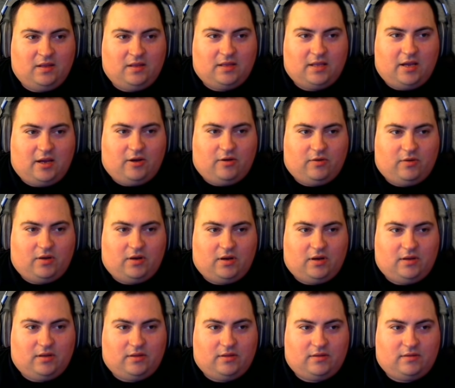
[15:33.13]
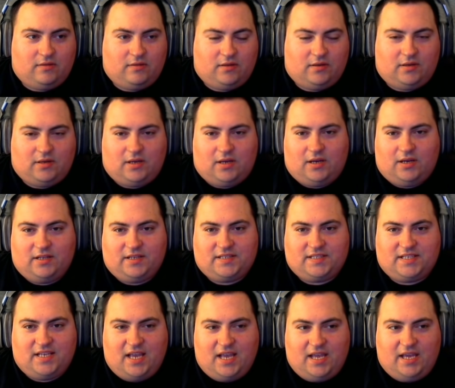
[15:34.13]
Now, I'm gonna
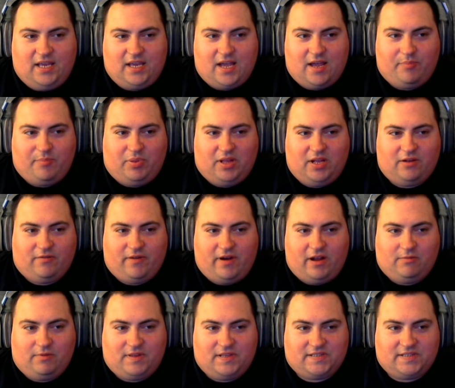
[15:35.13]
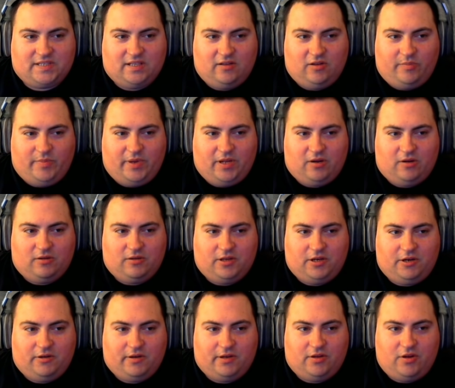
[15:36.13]
say I played around with this a little bit
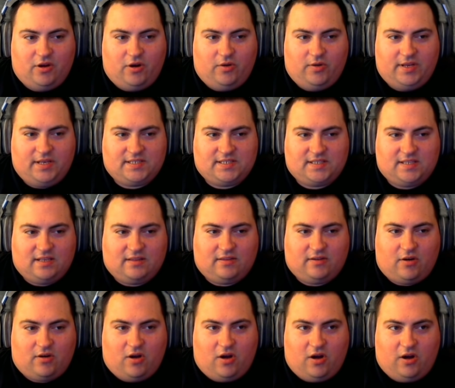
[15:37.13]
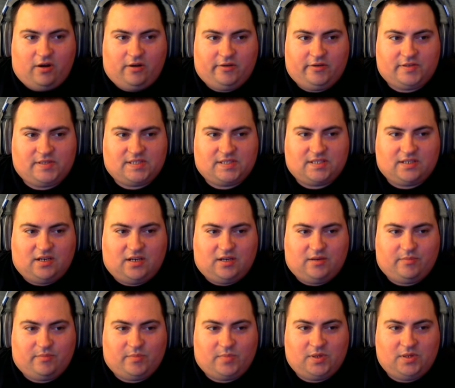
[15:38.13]
earlier and noticed that there are
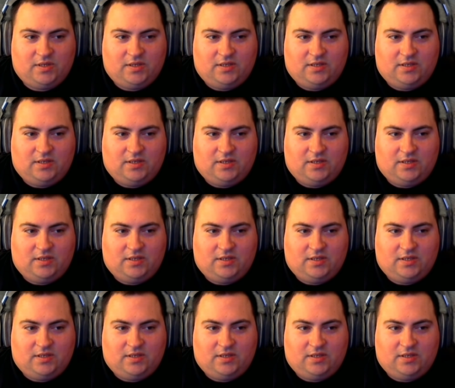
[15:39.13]
some